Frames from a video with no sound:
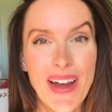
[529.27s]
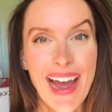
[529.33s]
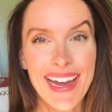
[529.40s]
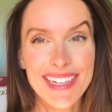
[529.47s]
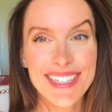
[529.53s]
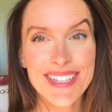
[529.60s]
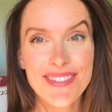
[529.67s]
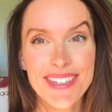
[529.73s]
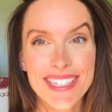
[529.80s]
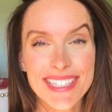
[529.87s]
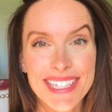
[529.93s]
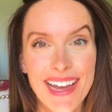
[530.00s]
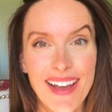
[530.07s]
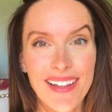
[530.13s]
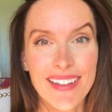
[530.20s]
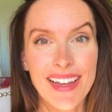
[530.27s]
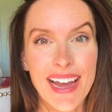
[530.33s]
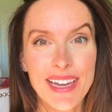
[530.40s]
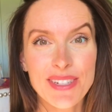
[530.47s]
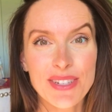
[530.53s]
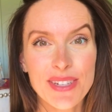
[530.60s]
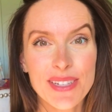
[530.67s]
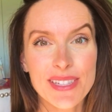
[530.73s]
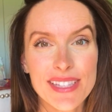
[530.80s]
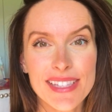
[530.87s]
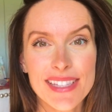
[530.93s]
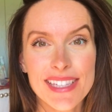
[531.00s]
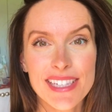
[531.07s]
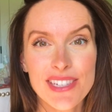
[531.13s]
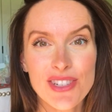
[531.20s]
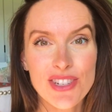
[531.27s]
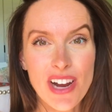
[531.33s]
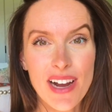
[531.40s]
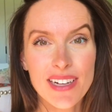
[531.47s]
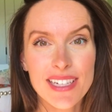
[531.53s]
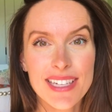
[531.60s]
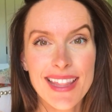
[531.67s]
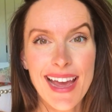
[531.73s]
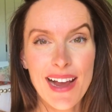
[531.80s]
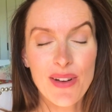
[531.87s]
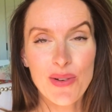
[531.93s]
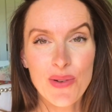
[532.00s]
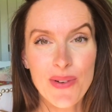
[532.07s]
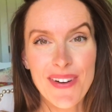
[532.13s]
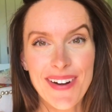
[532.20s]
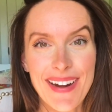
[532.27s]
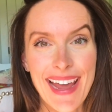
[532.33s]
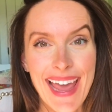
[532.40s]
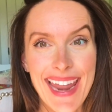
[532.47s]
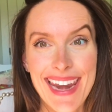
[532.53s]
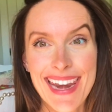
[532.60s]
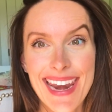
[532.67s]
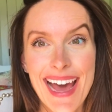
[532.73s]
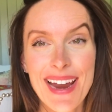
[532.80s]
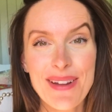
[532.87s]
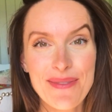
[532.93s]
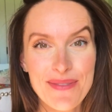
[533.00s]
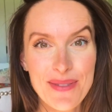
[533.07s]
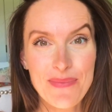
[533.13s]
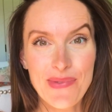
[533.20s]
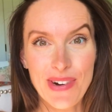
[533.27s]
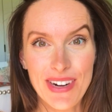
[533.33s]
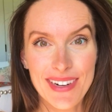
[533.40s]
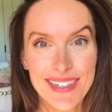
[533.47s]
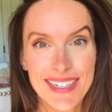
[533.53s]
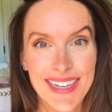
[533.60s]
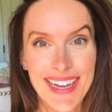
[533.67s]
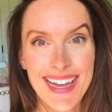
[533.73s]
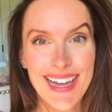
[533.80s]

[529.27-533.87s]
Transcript: as you can tell, I just shucked that corn and none of them worked.